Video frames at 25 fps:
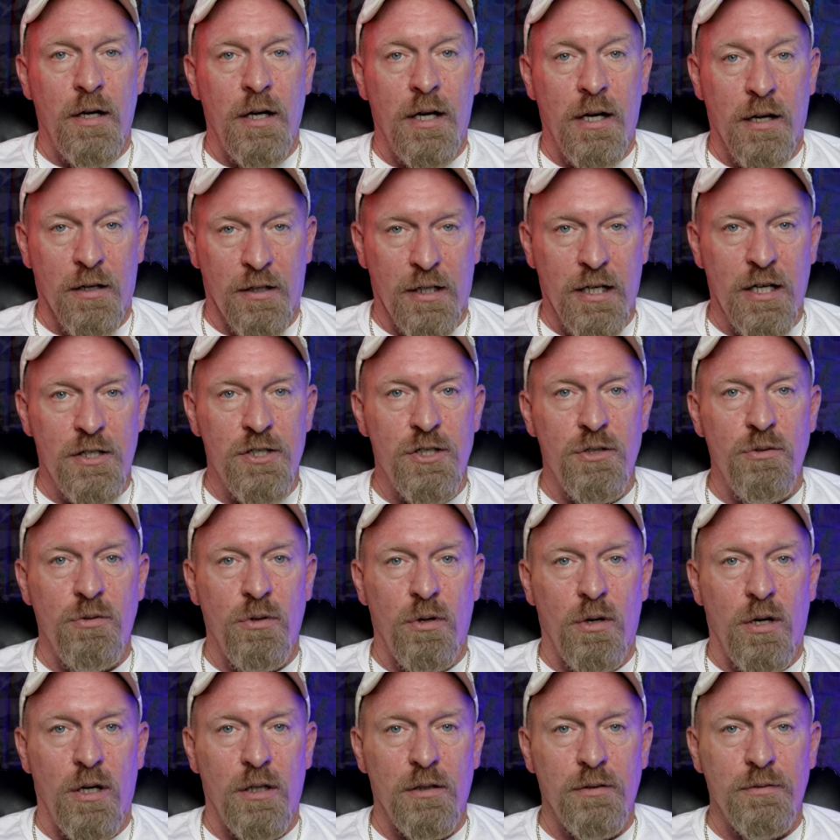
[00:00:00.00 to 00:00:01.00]
and I'll catch you
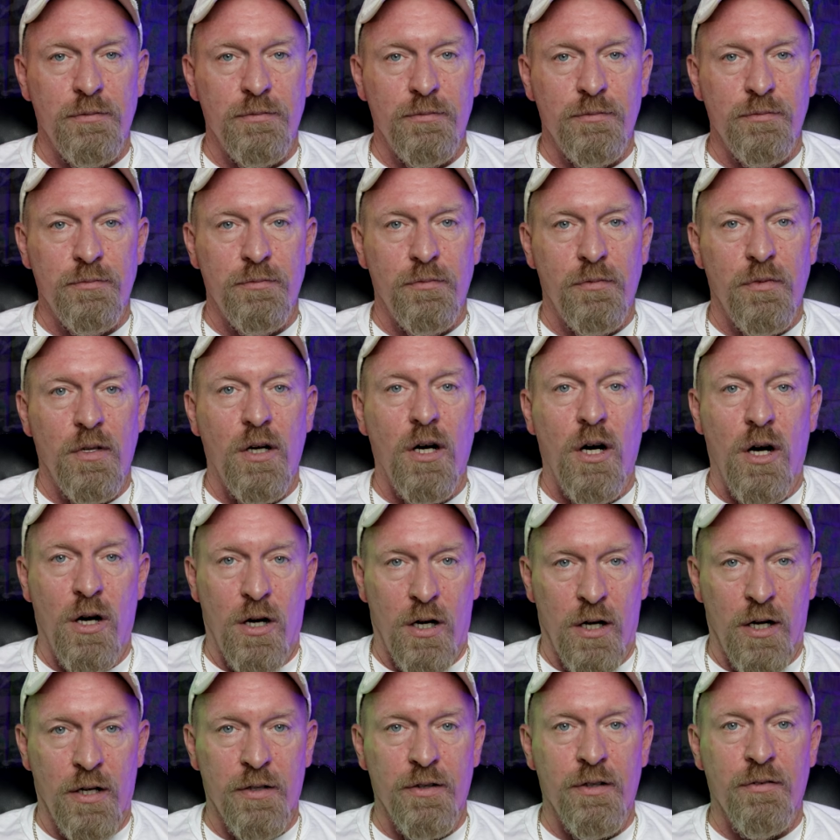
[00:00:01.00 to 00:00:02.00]
all
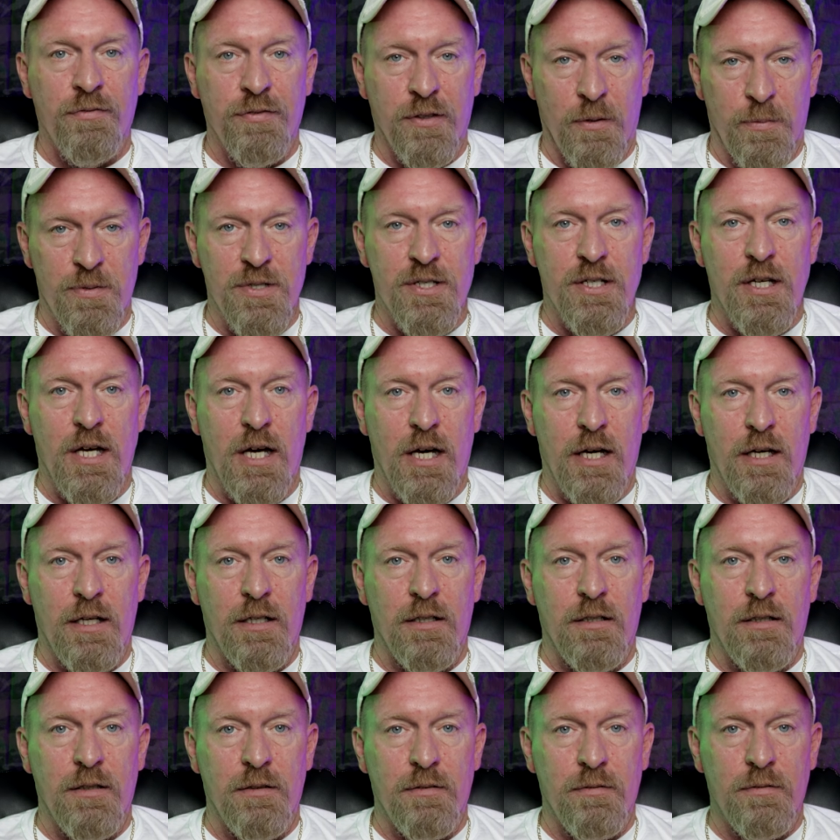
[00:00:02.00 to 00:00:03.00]
on the flip
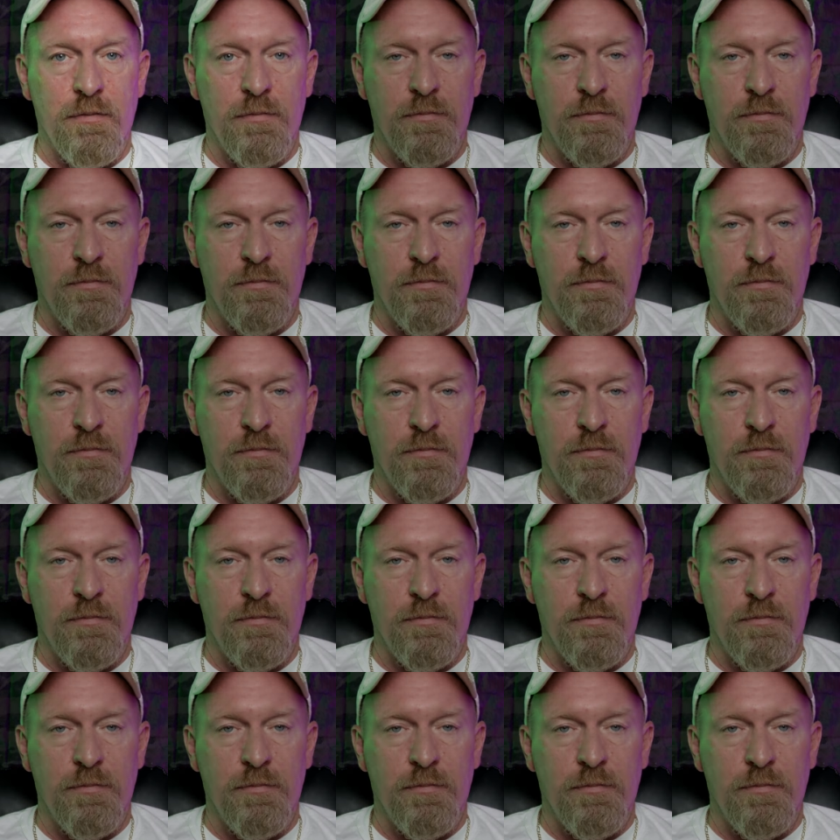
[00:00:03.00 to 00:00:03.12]
side.